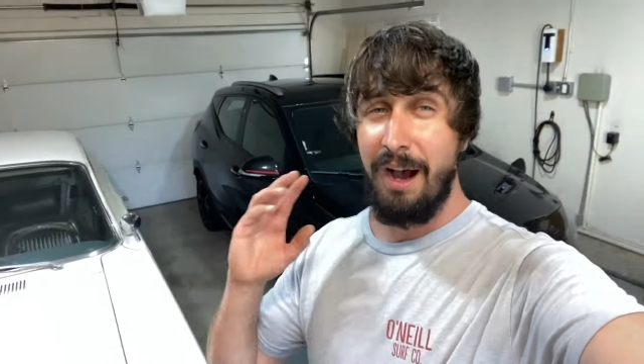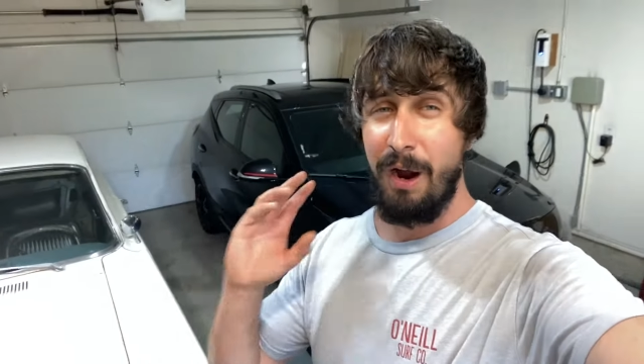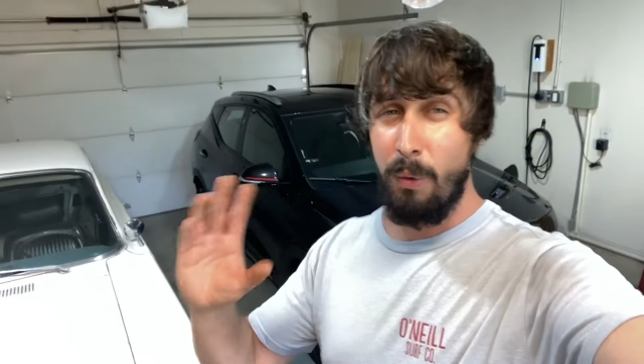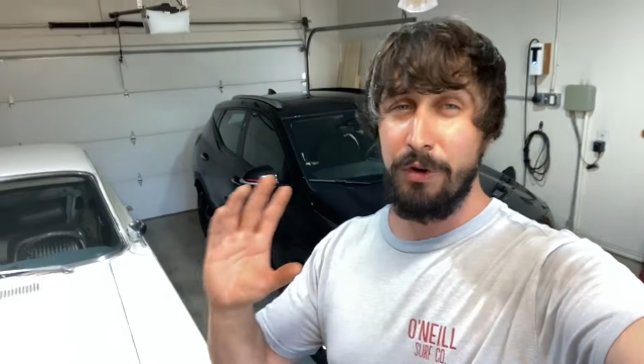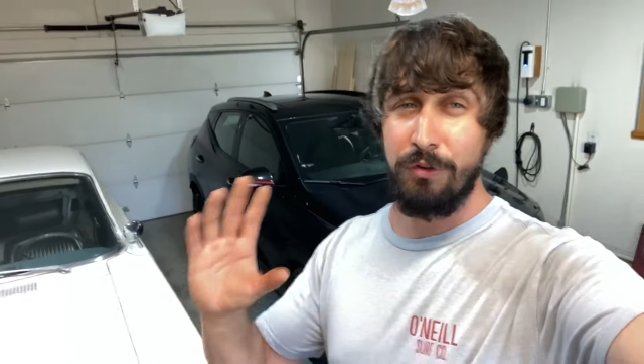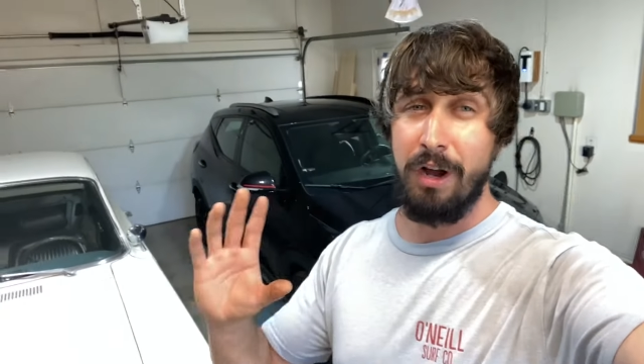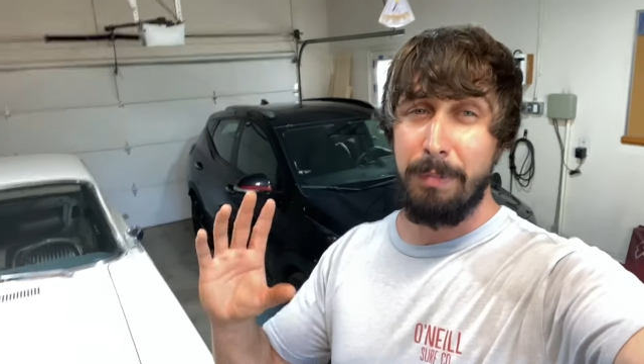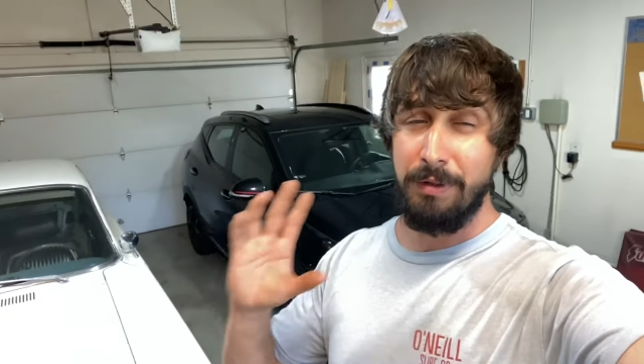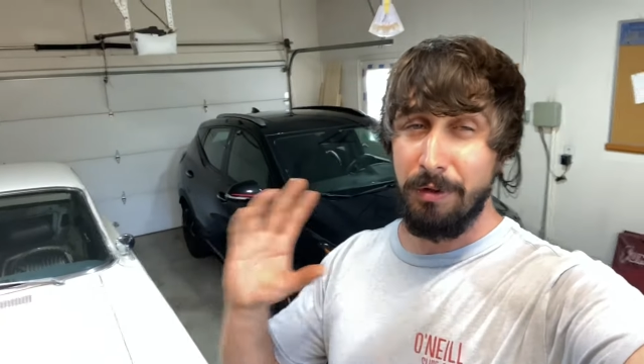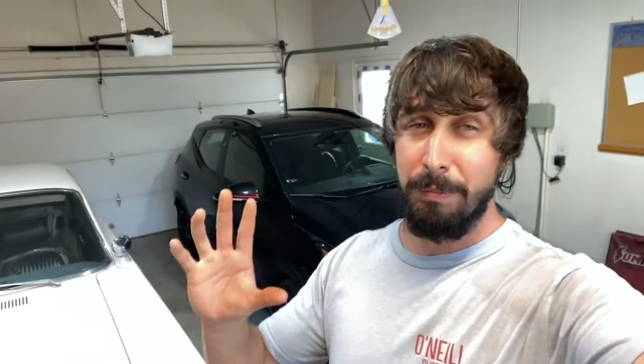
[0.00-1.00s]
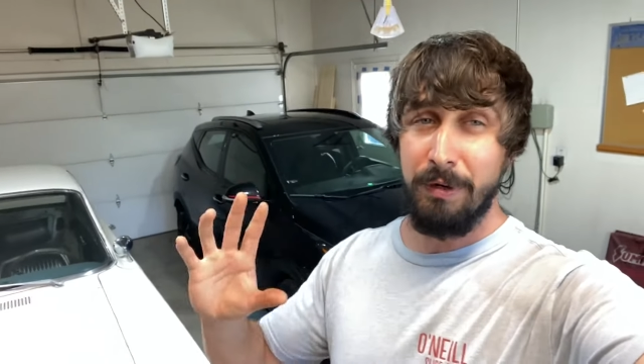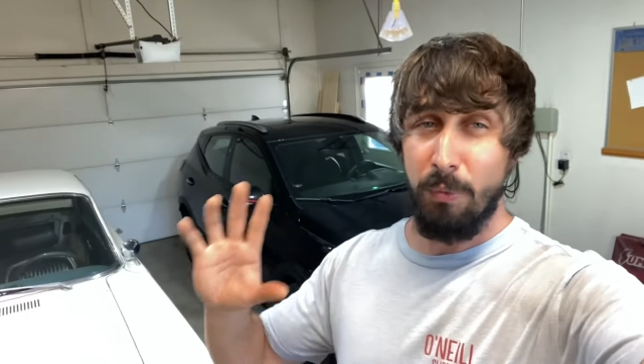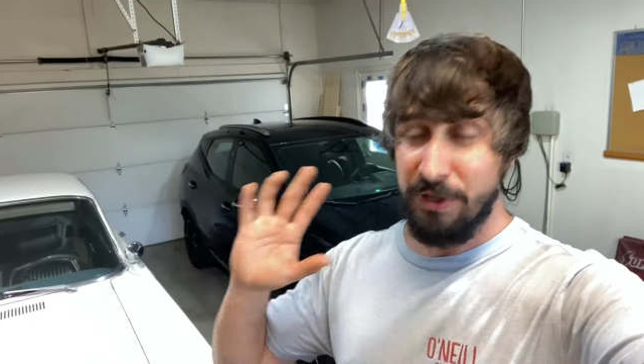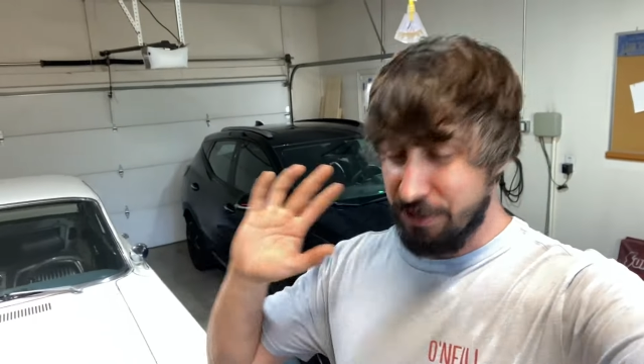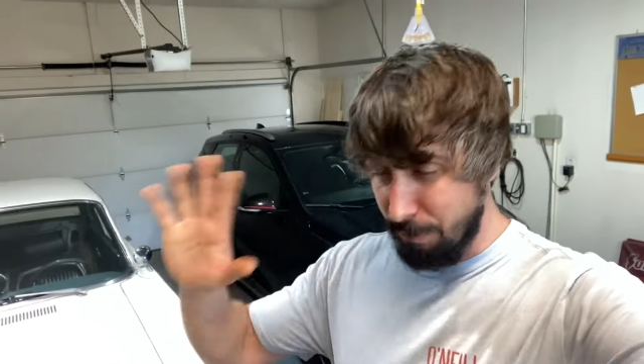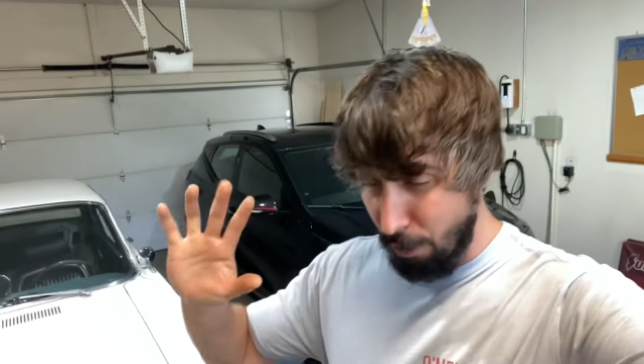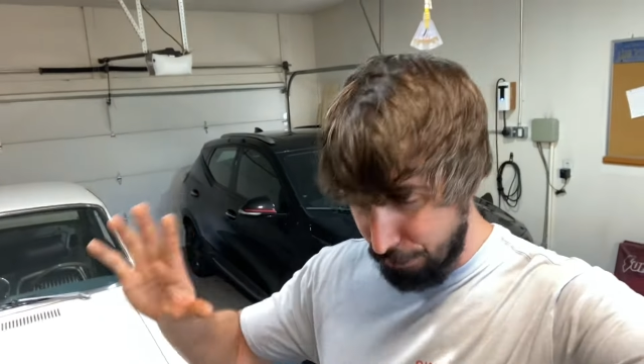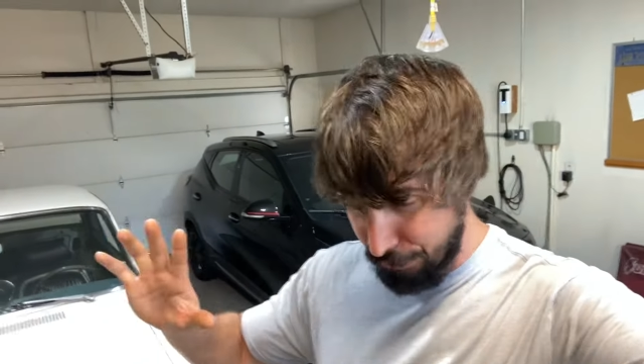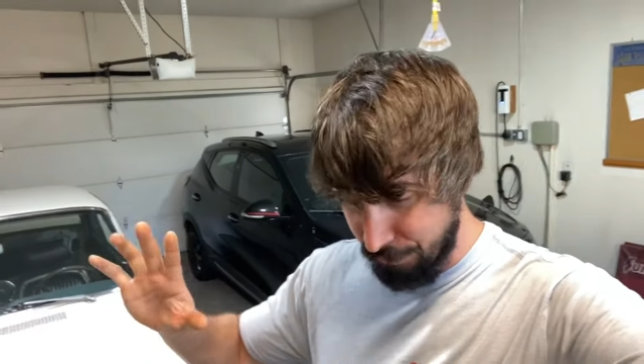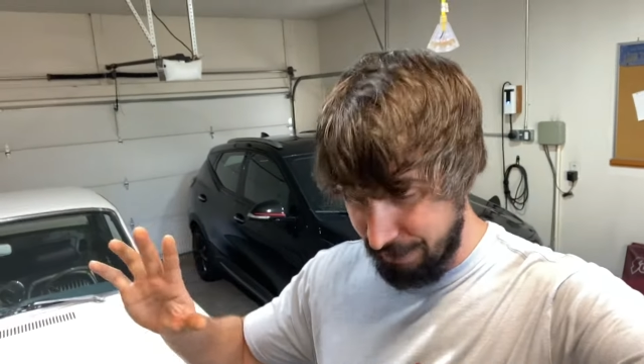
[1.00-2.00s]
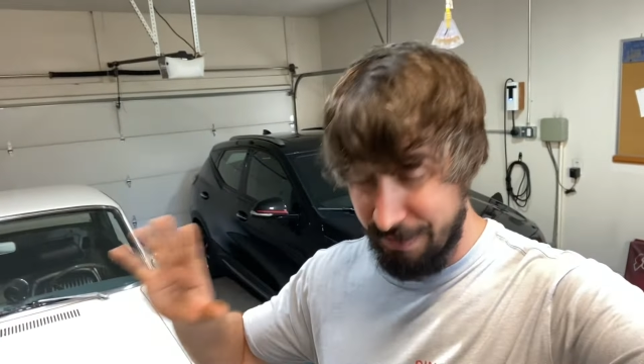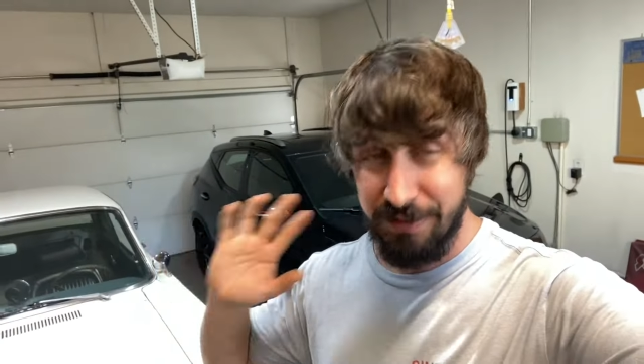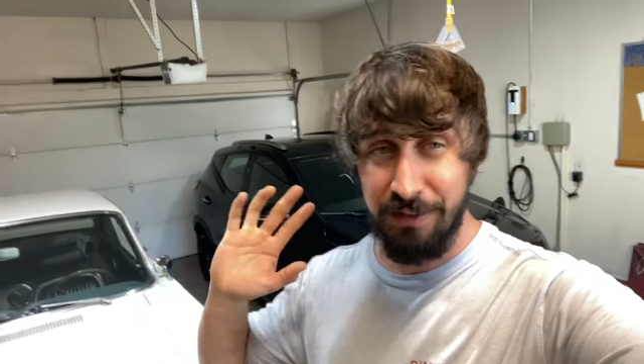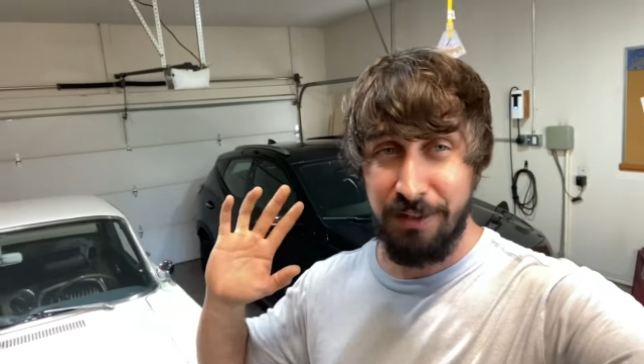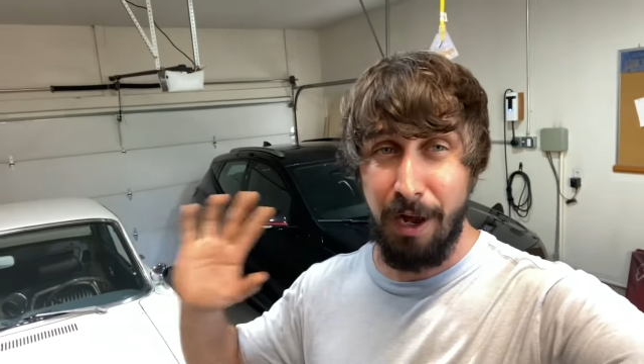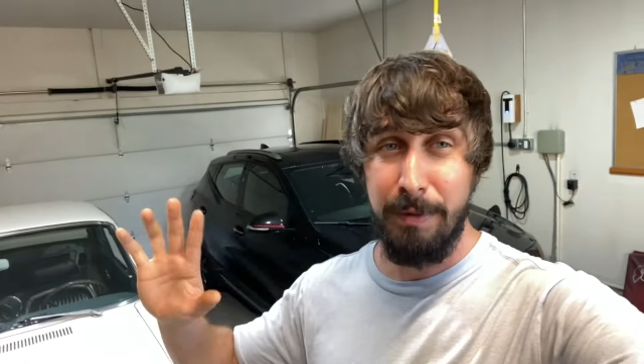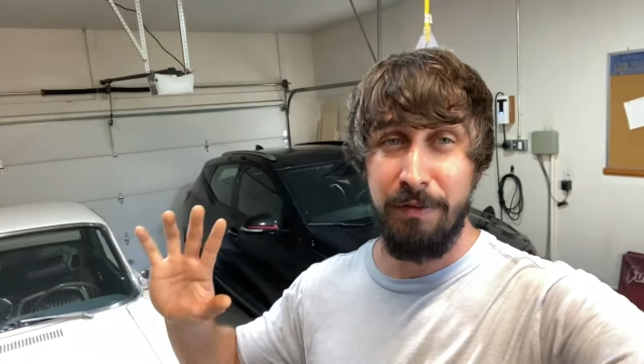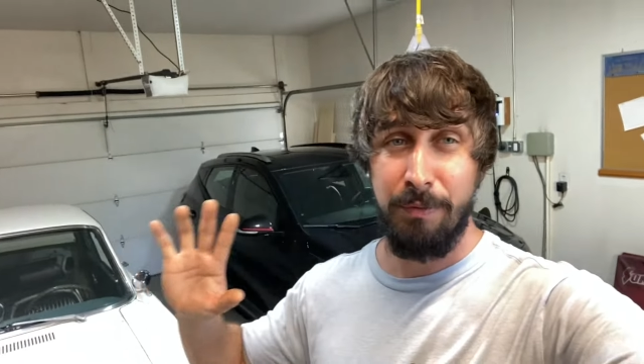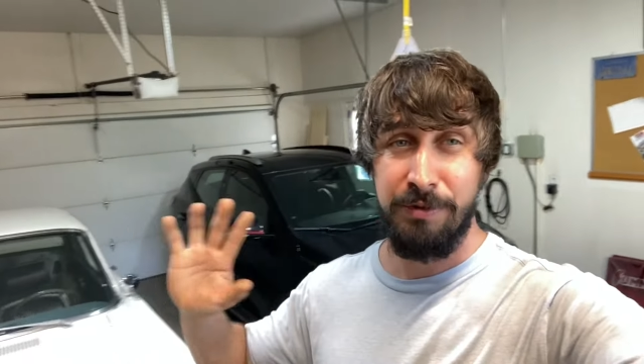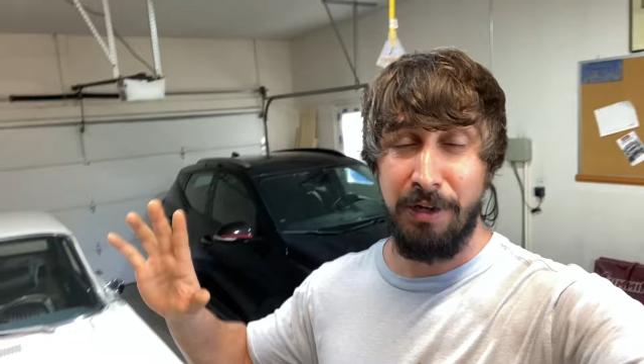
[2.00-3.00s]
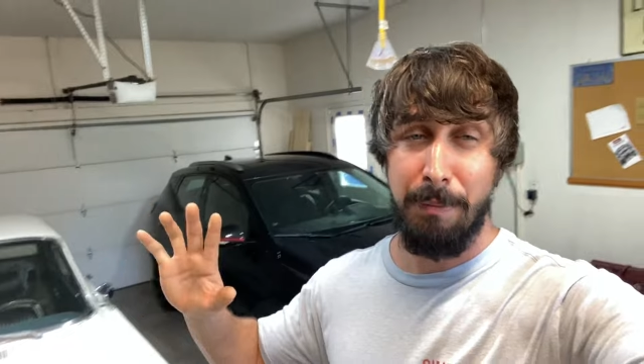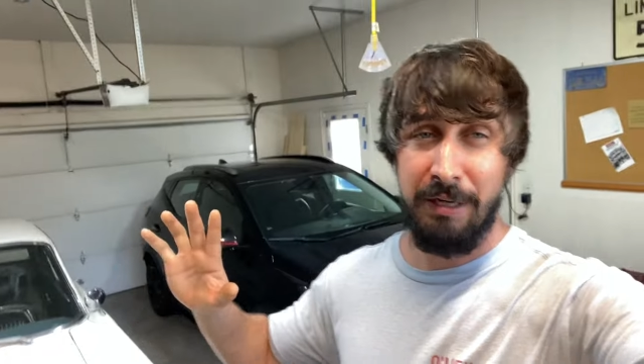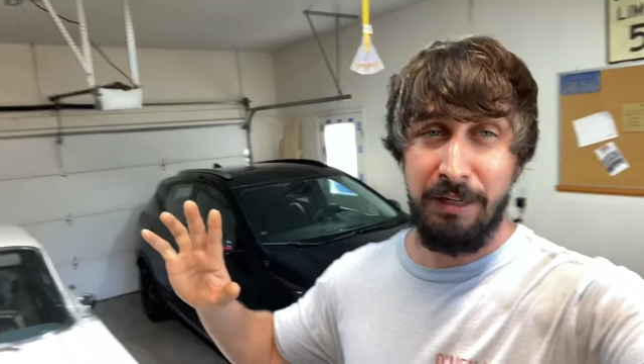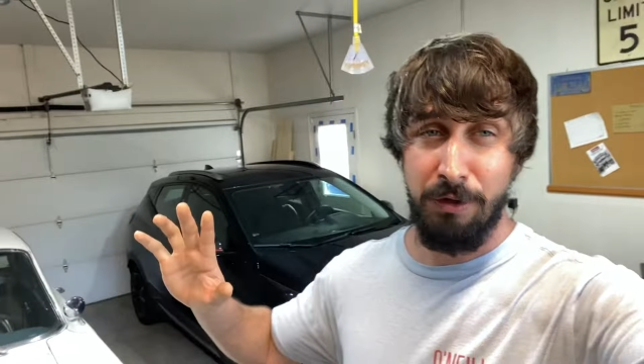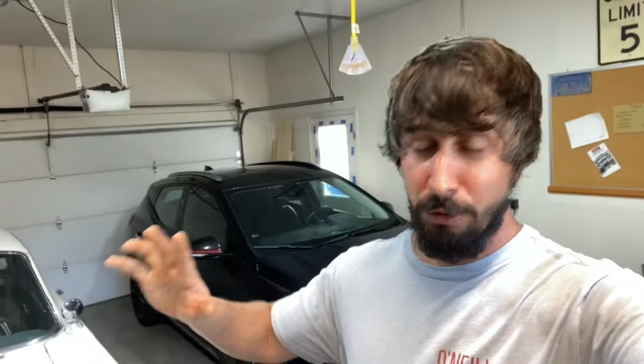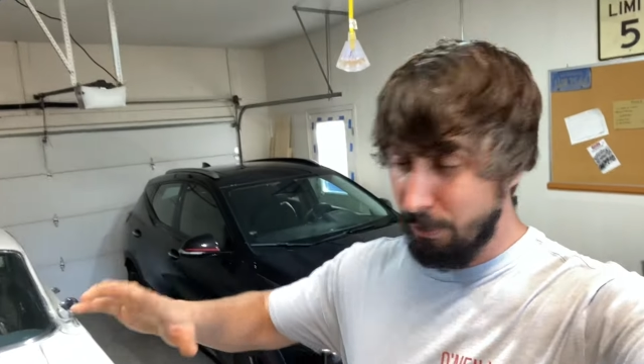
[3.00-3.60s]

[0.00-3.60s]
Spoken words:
I want to drop a little bit of wisdom on you. And this is coming from somebody who